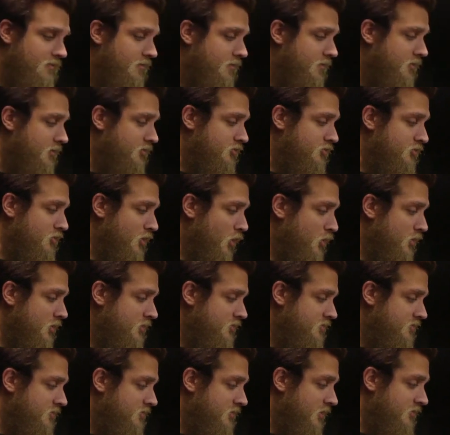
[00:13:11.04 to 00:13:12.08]
is
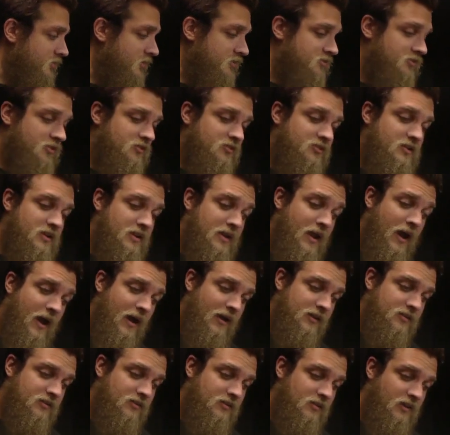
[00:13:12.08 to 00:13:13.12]
notice that this is
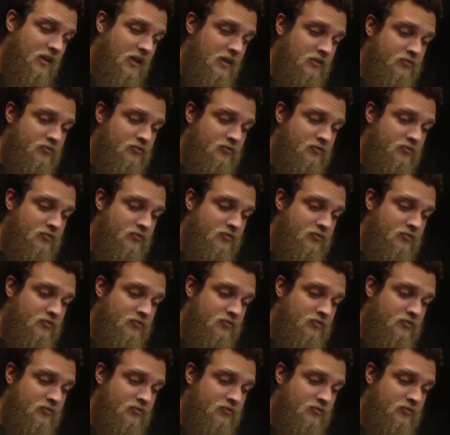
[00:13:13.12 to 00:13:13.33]
not a